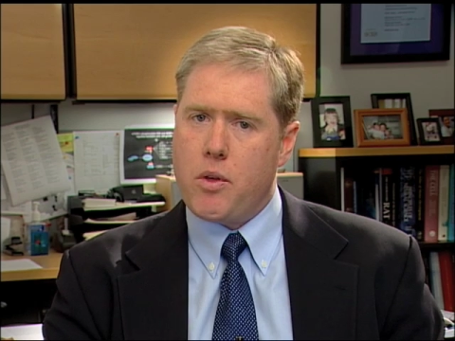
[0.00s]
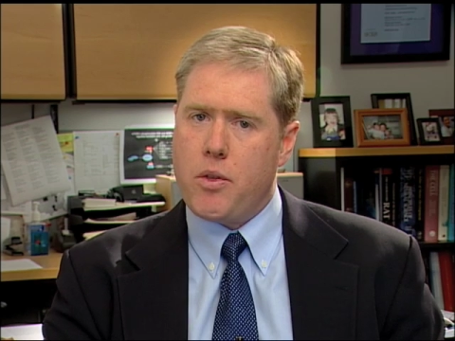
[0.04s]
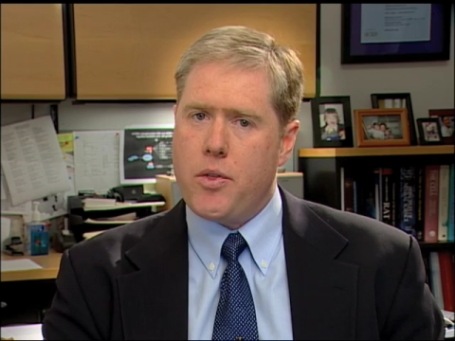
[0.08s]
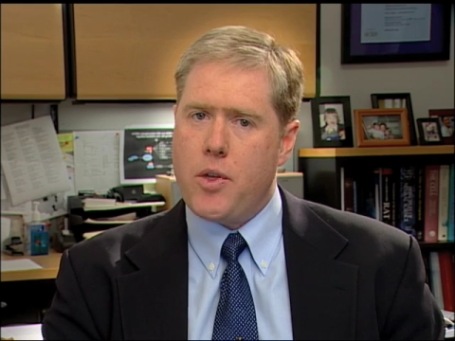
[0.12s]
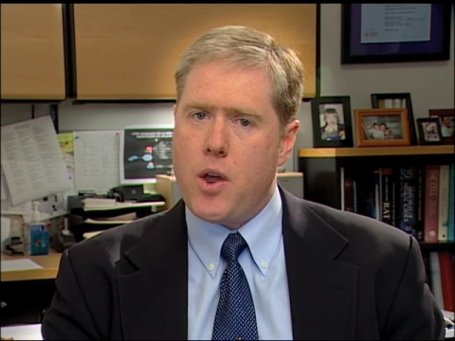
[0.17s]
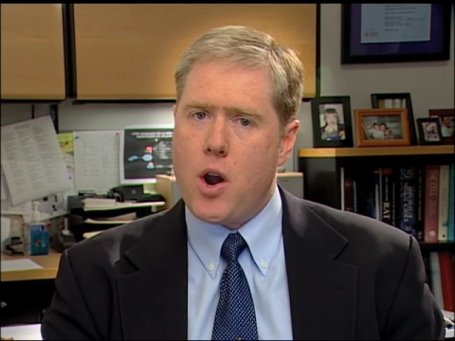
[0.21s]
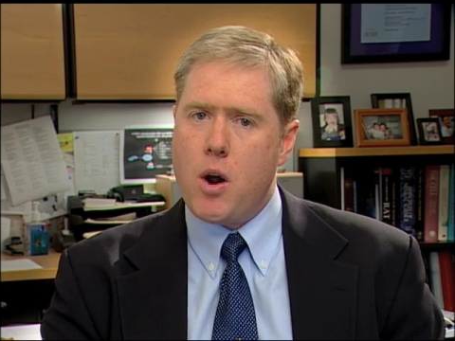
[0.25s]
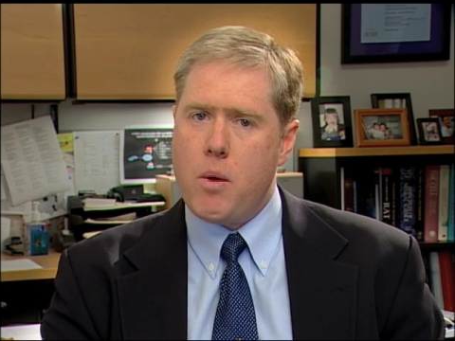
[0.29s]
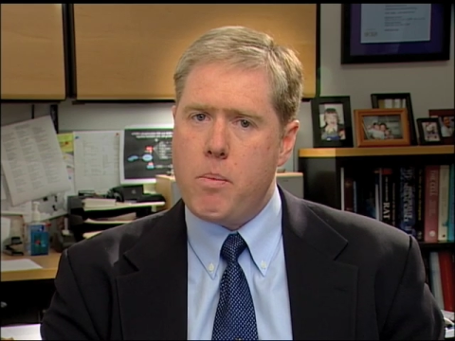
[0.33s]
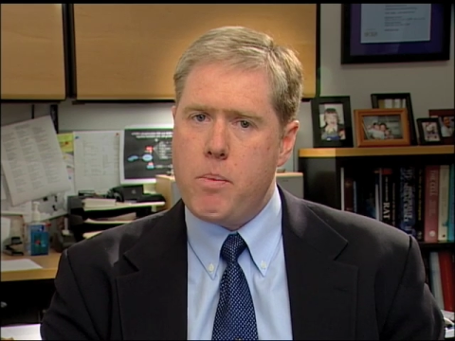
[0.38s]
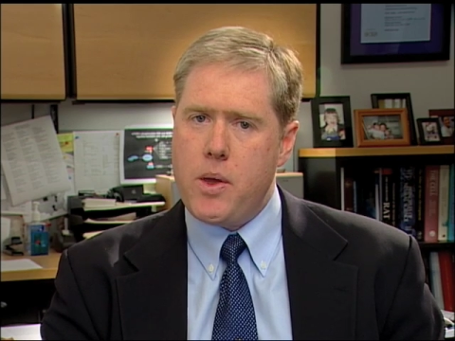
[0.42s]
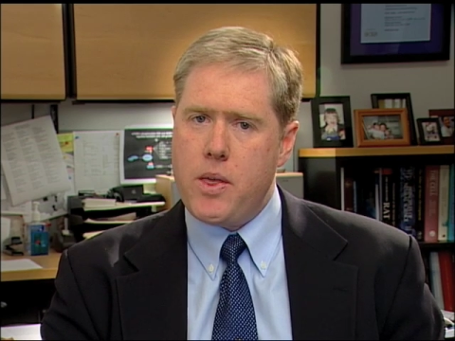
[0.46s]
a
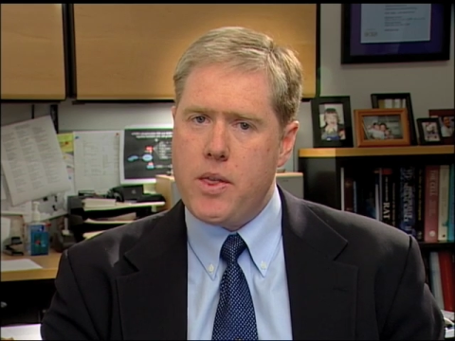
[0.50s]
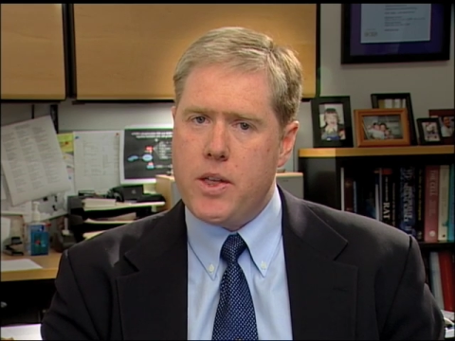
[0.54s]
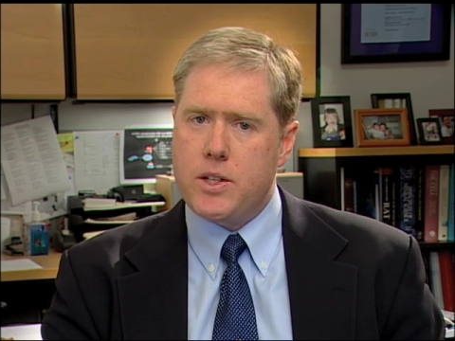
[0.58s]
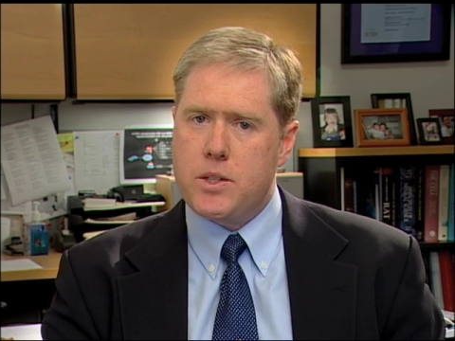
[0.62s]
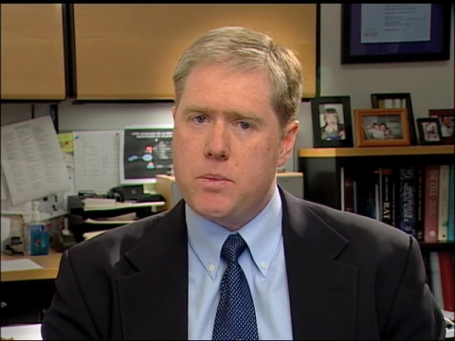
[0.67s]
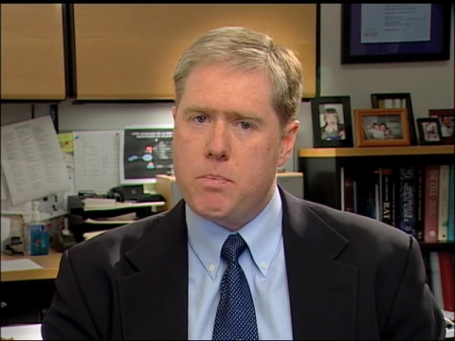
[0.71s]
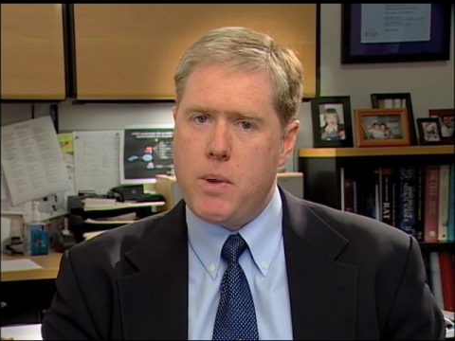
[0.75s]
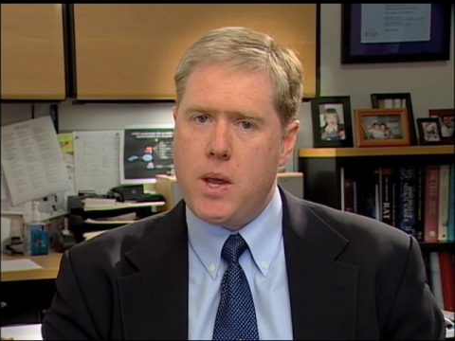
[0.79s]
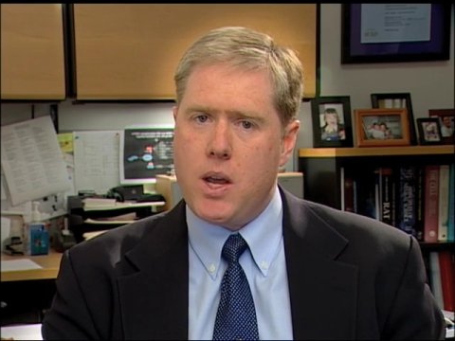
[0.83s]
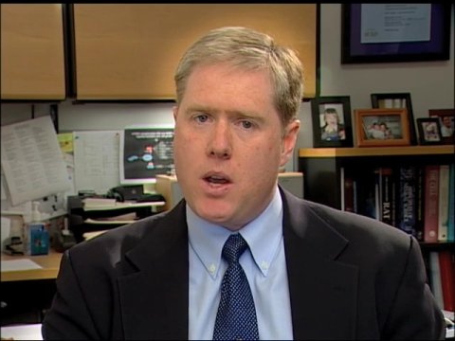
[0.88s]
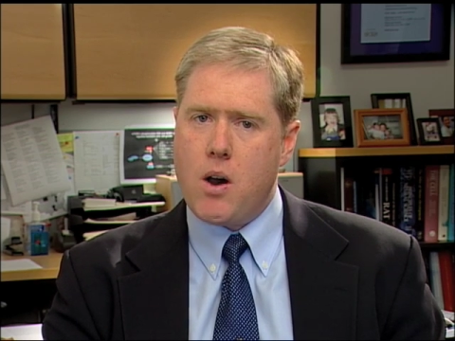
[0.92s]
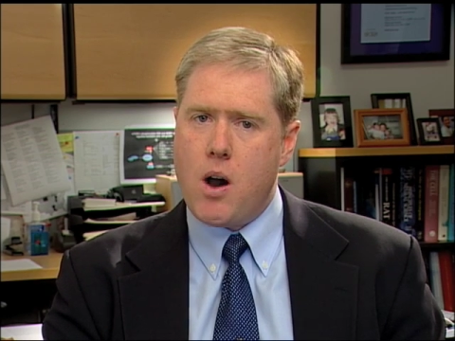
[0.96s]
therapy that's
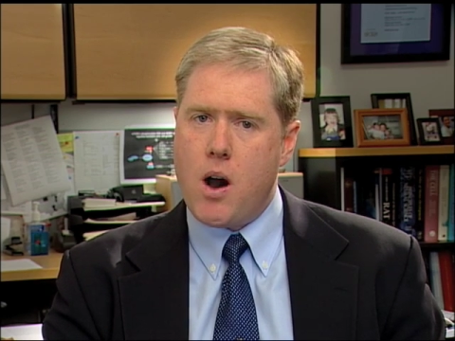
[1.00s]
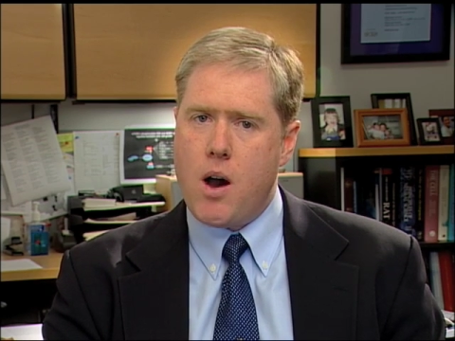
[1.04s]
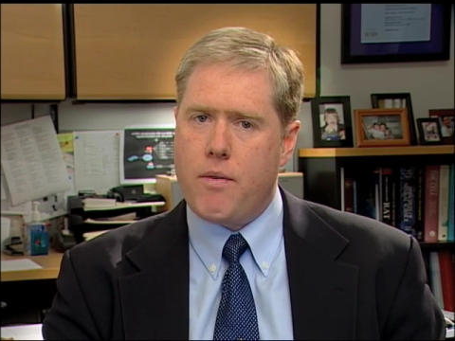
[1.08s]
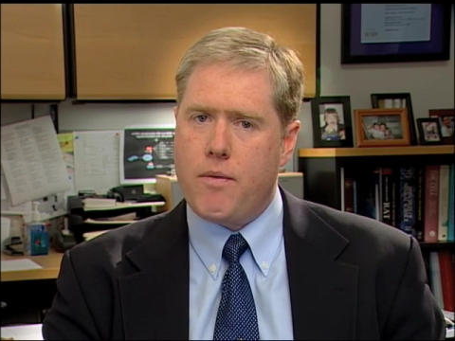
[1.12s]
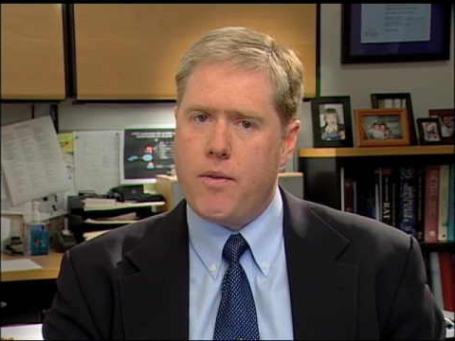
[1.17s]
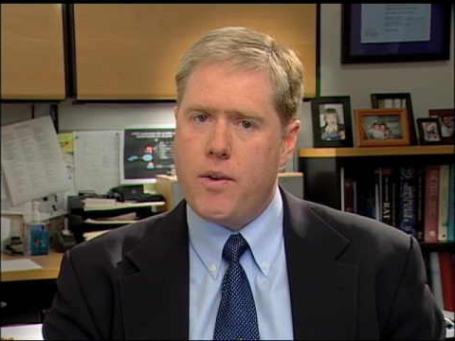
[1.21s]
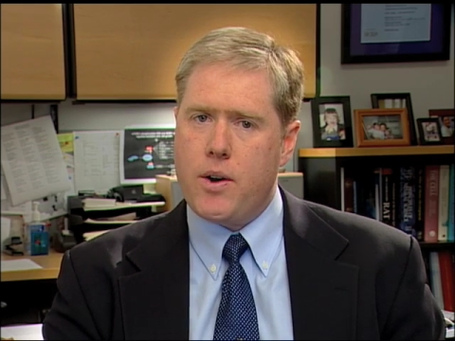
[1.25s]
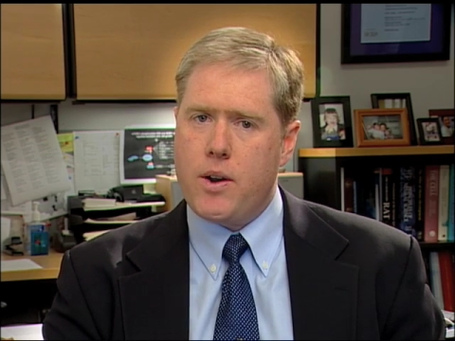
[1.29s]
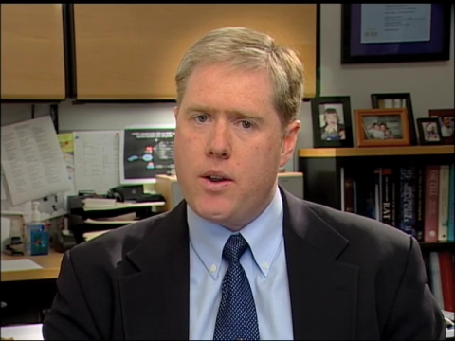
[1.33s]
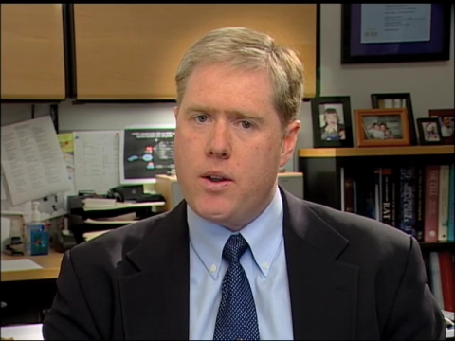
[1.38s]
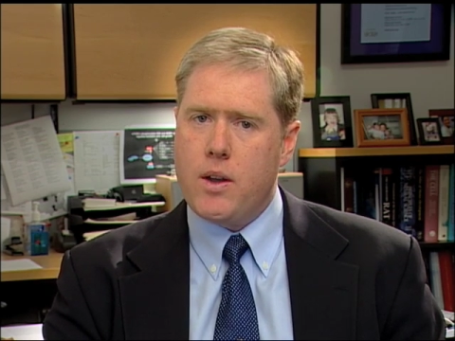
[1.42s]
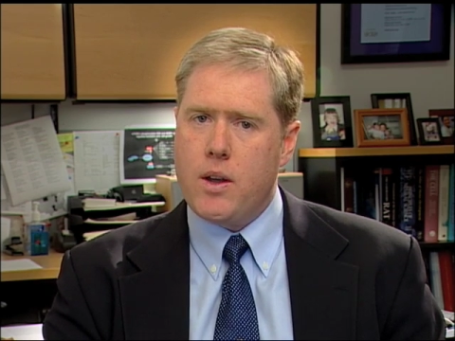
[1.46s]
being
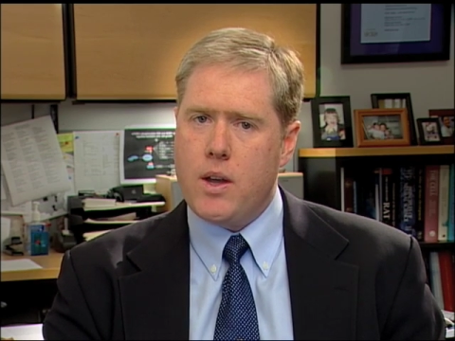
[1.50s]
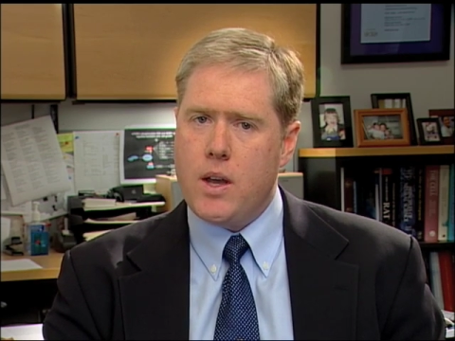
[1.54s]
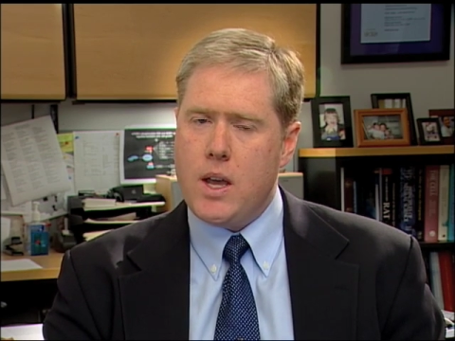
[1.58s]
offered,